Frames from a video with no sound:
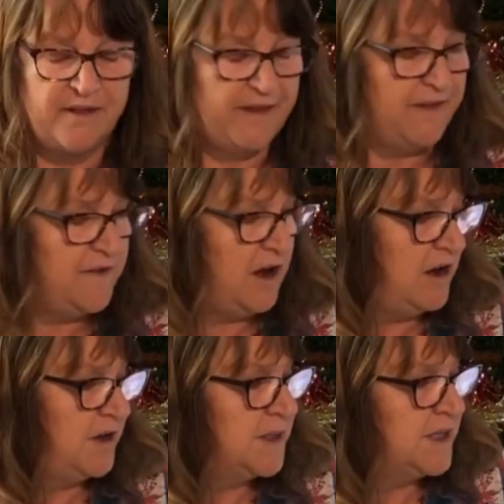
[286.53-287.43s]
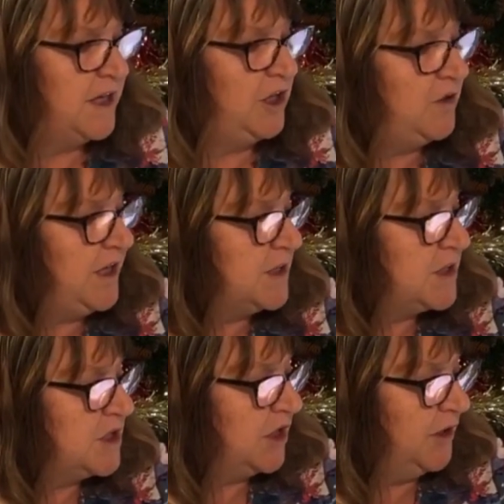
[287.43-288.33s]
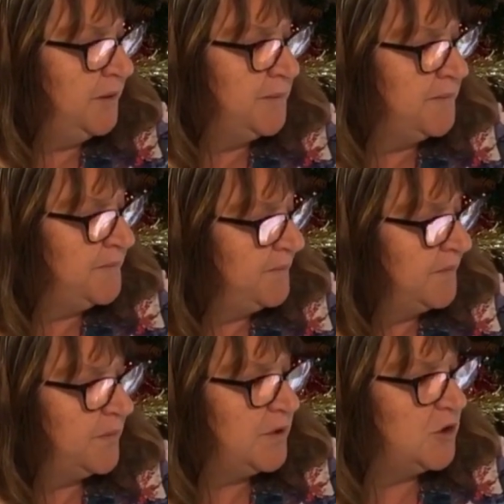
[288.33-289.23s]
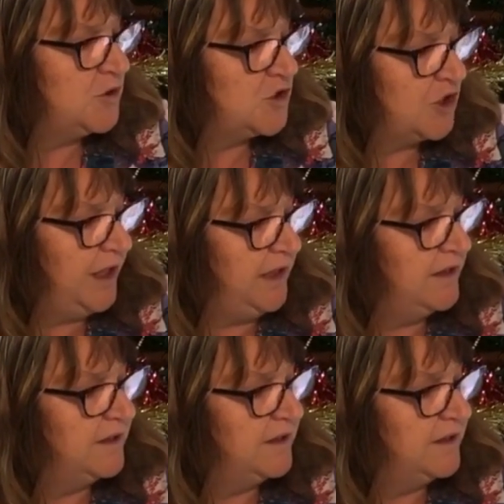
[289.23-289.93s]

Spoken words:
Then the last thing you need to do to your tree